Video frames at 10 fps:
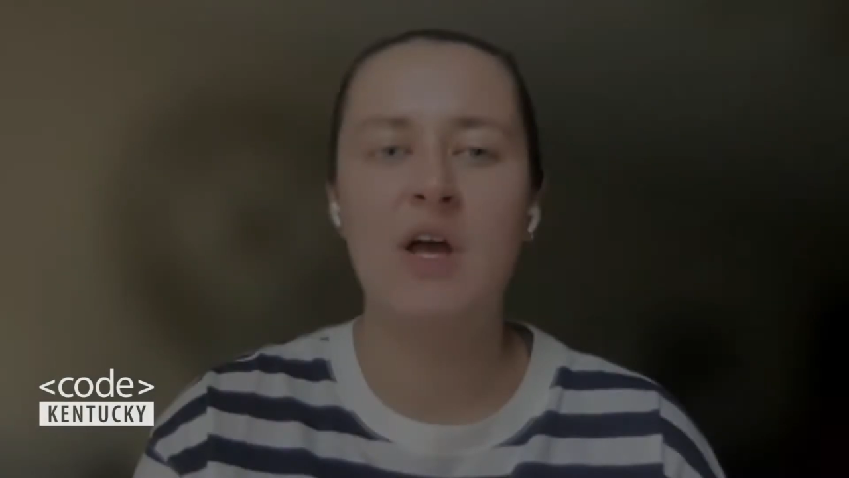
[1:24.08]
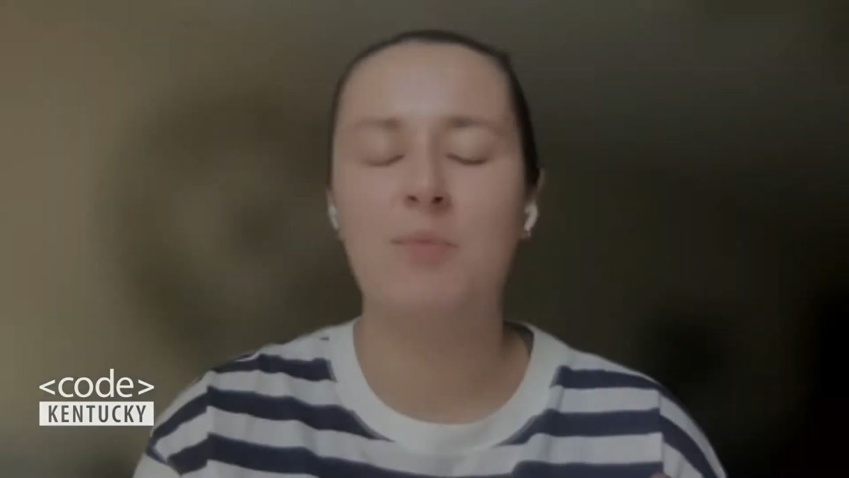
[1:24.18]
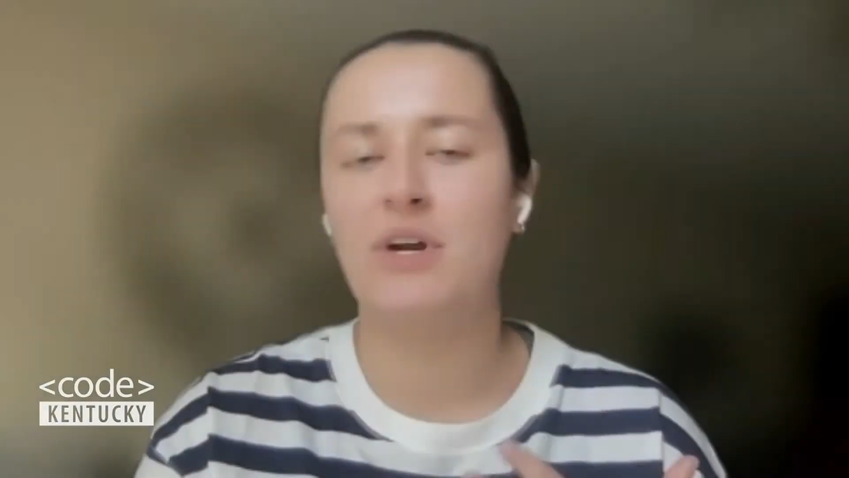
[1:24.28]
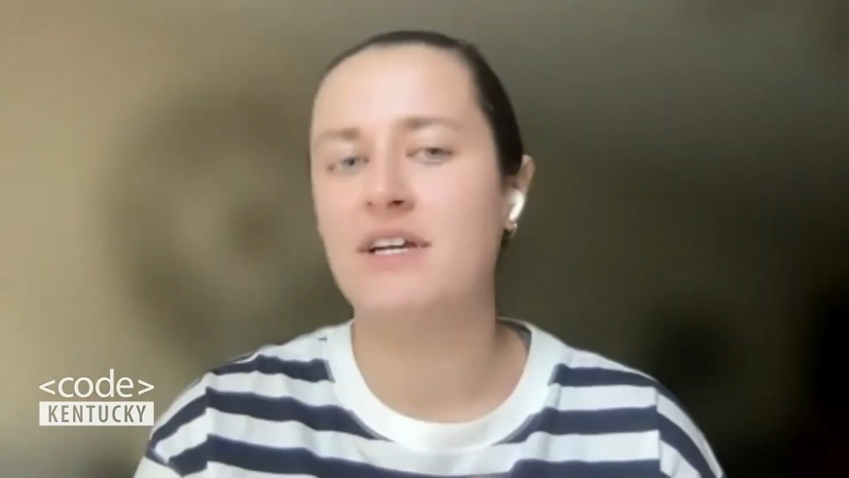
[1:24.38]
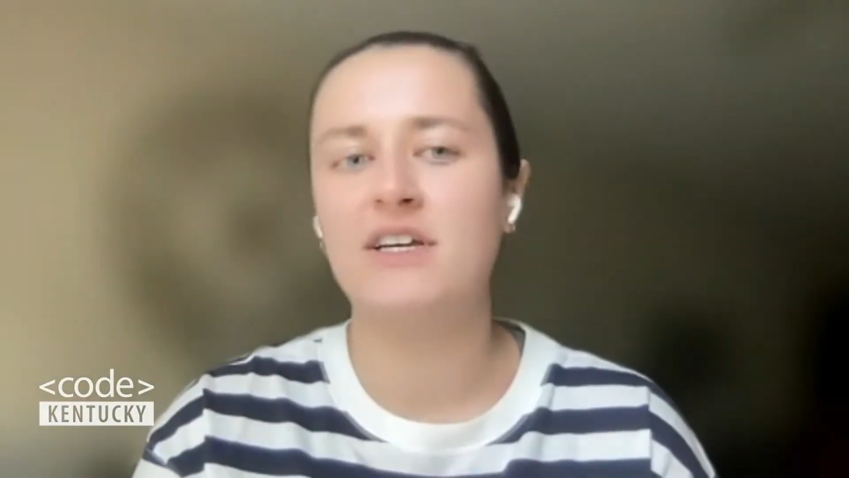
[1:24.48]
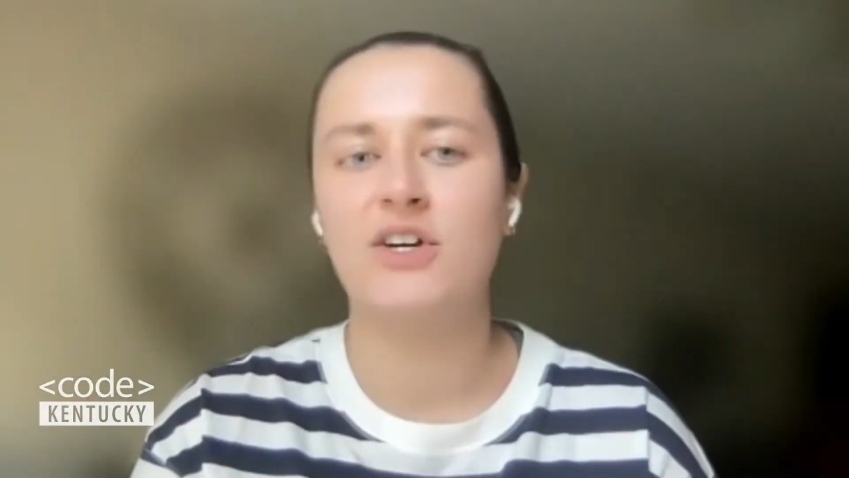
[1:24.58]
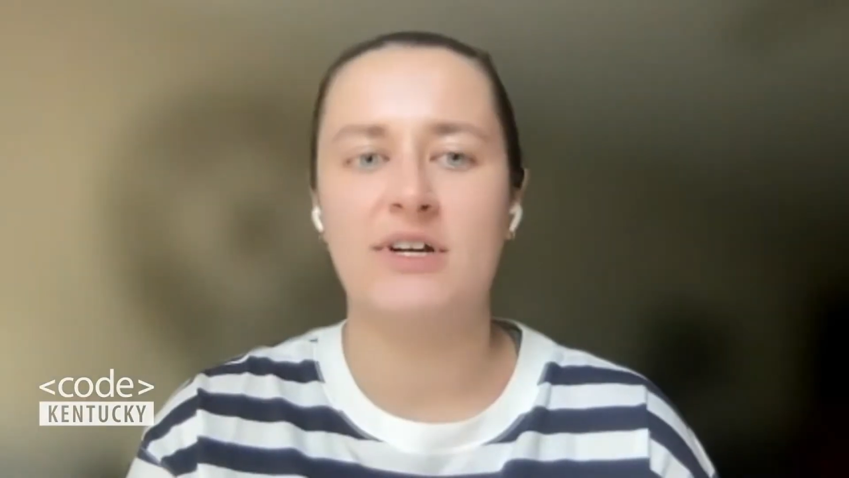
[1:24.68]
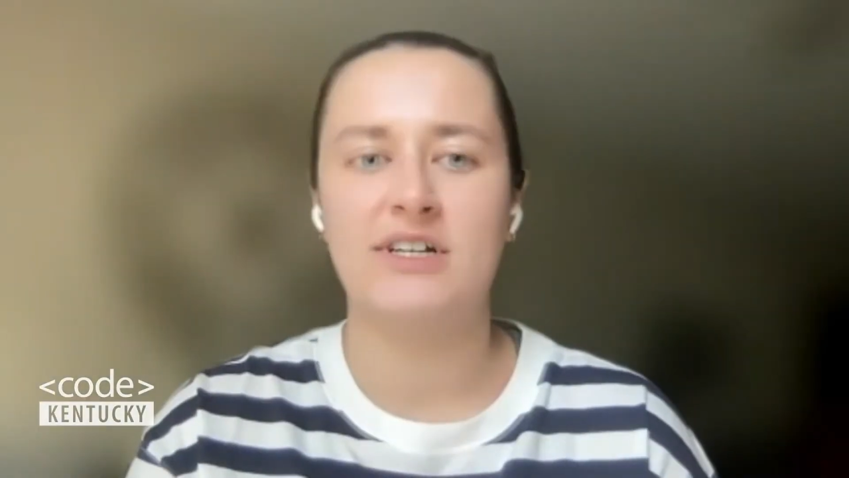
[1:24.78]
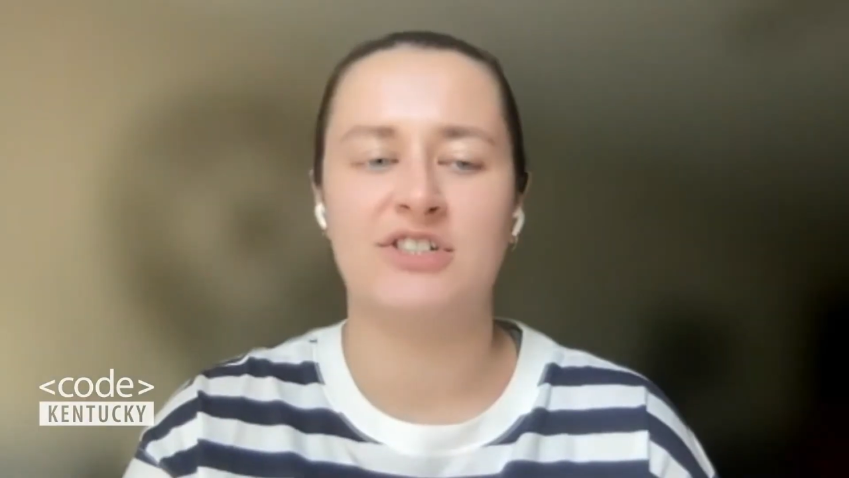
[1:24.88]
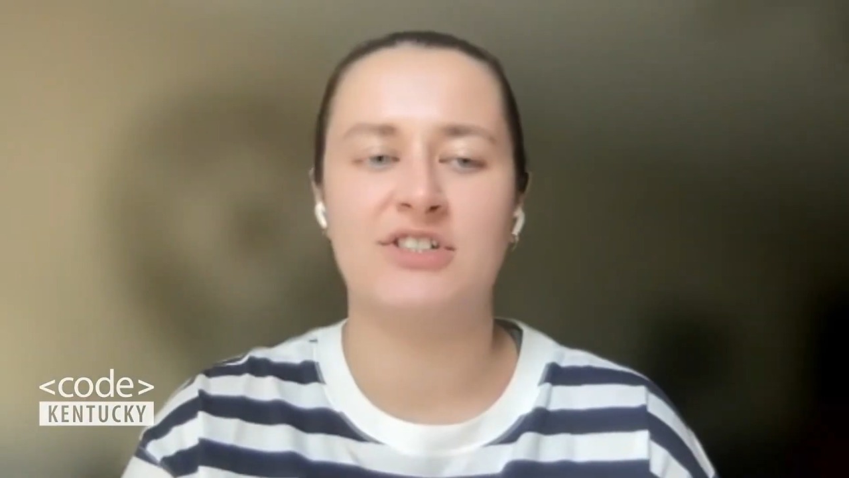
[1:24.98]
Bringing in
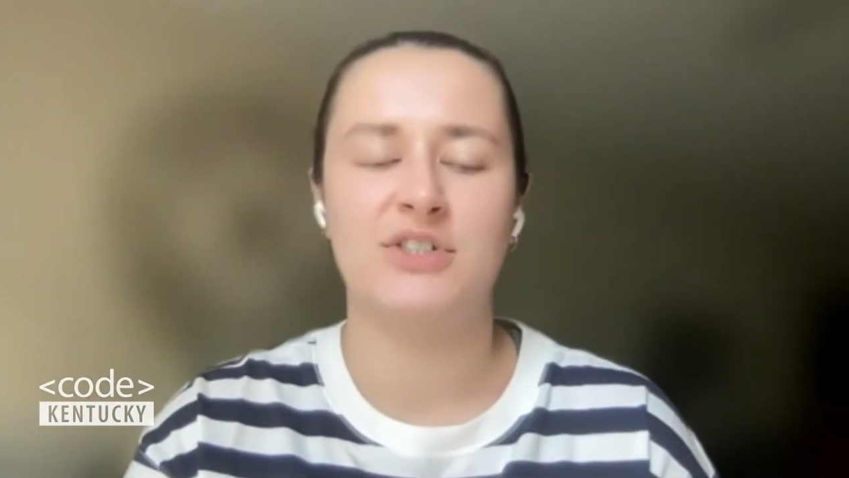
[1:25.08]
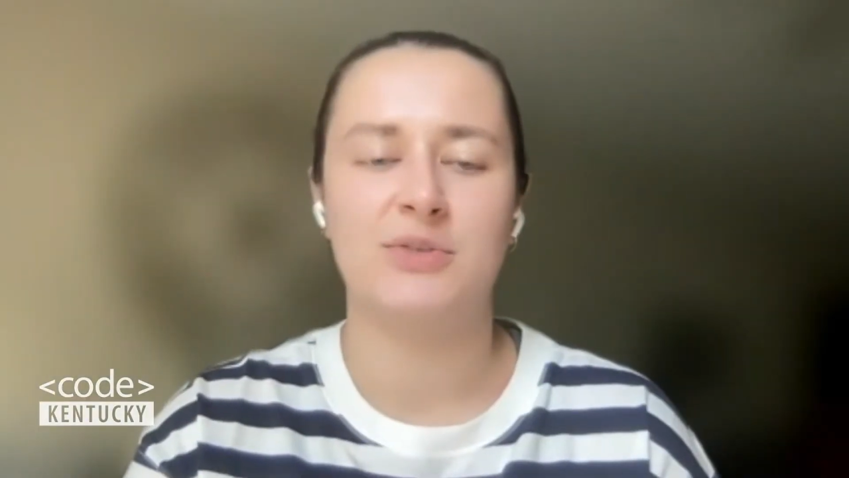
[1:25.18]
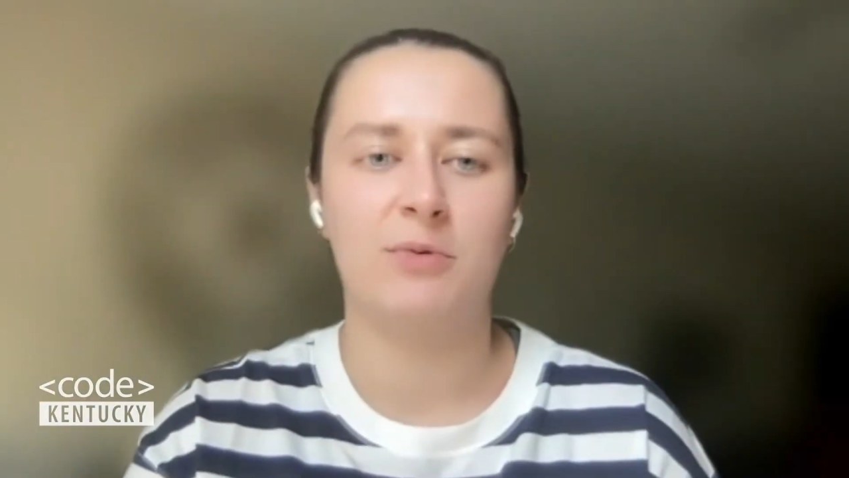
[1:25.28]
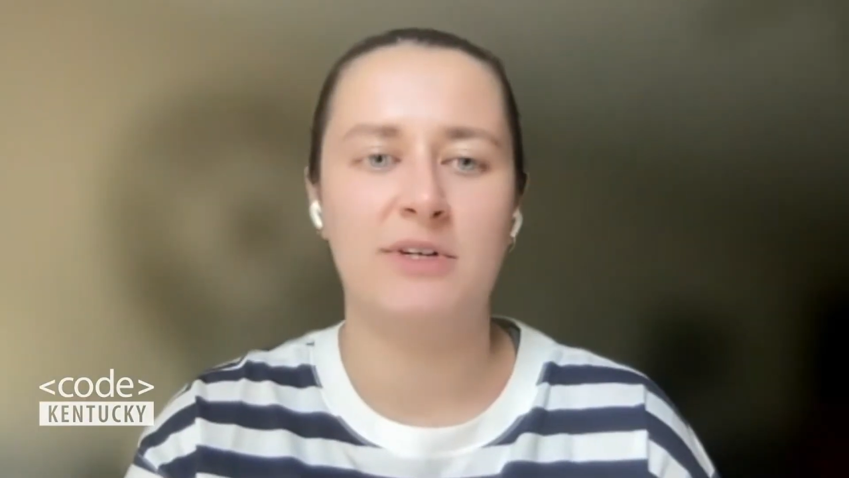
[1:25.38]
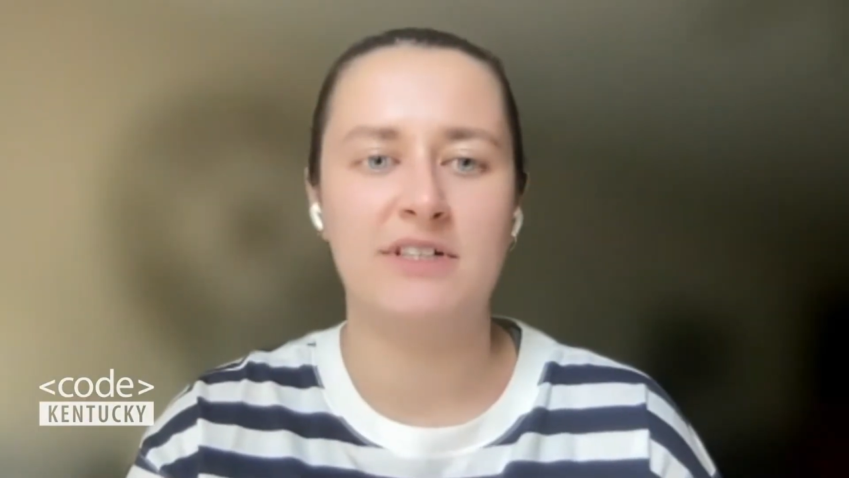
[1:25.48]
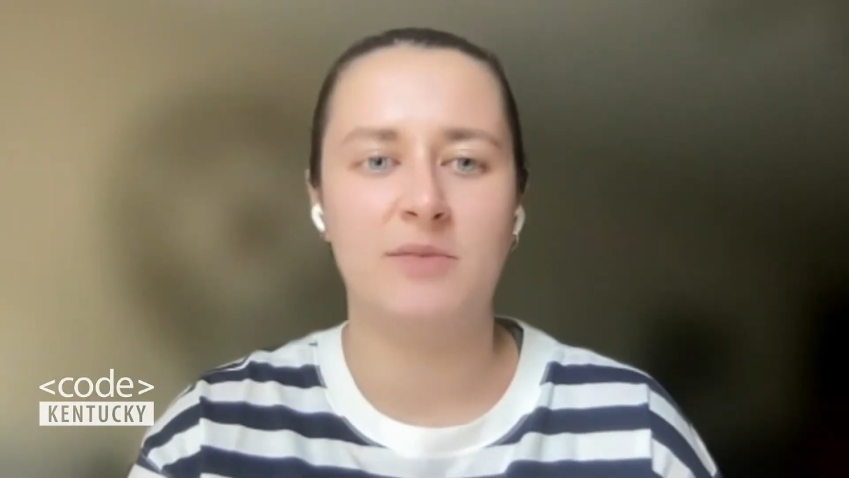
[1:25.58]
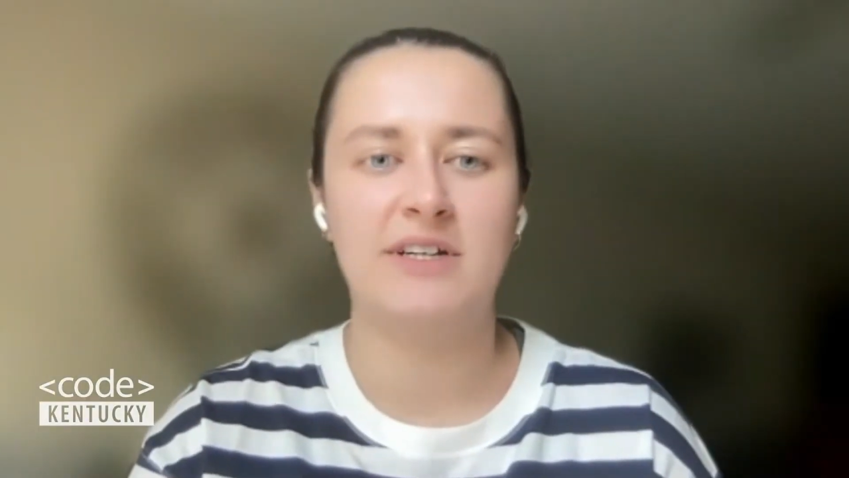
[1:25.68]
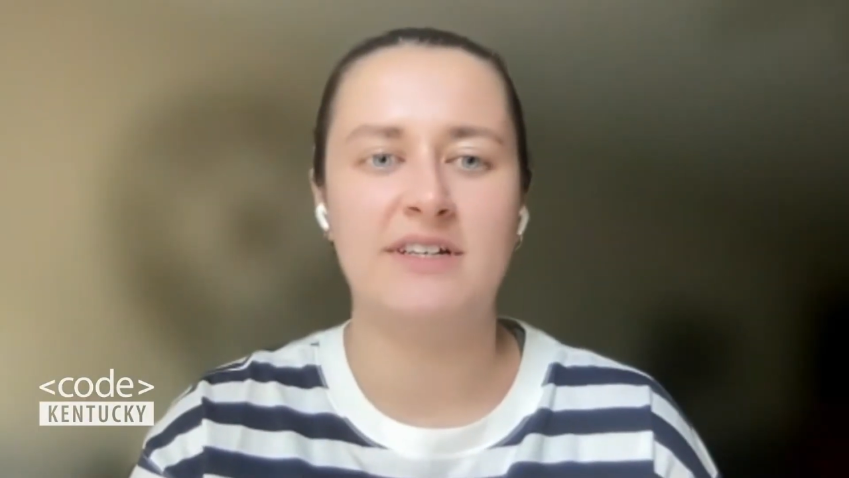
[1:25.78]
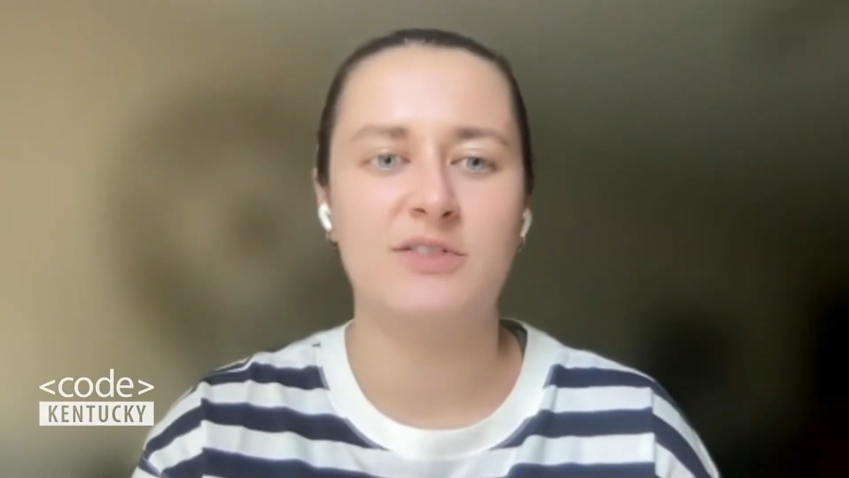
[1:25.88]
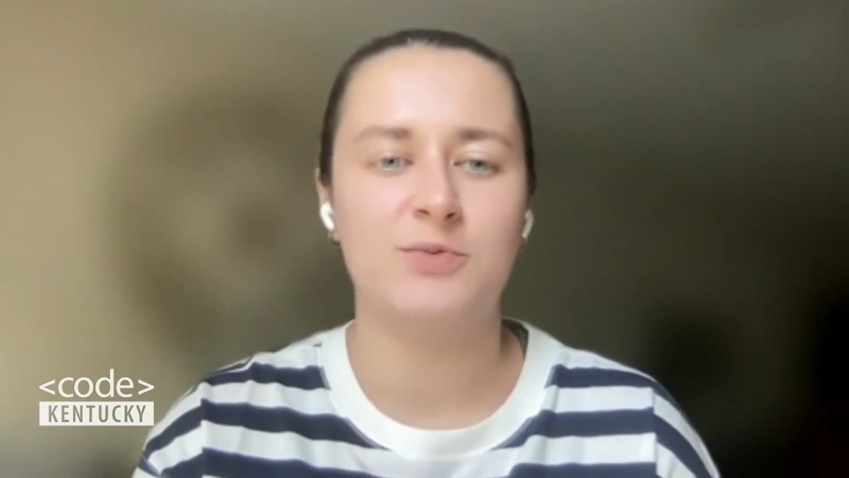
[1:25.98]
questions to our weekly
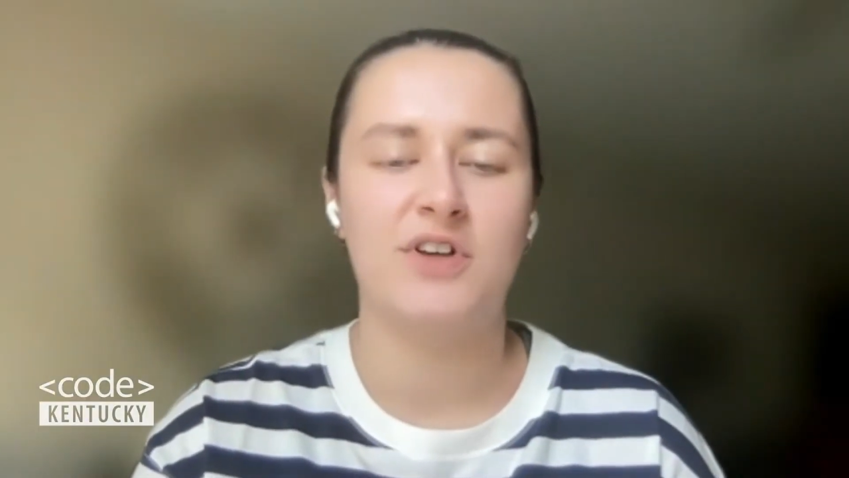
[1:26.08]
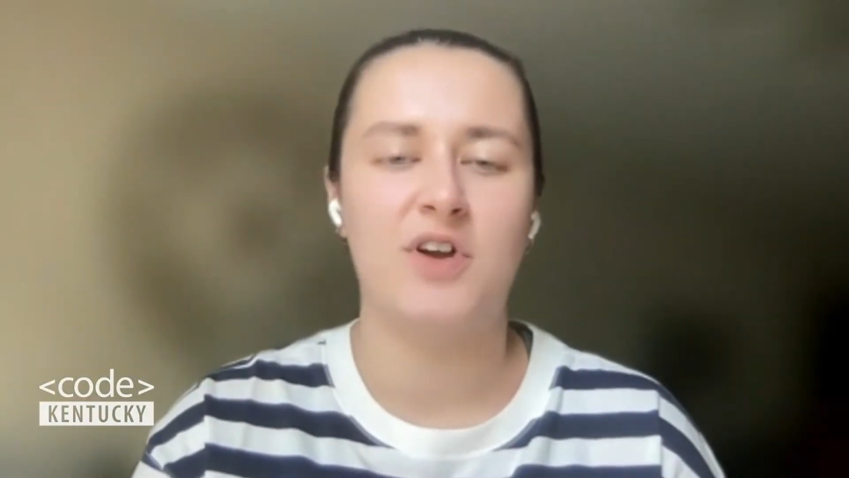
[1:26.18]
meetings with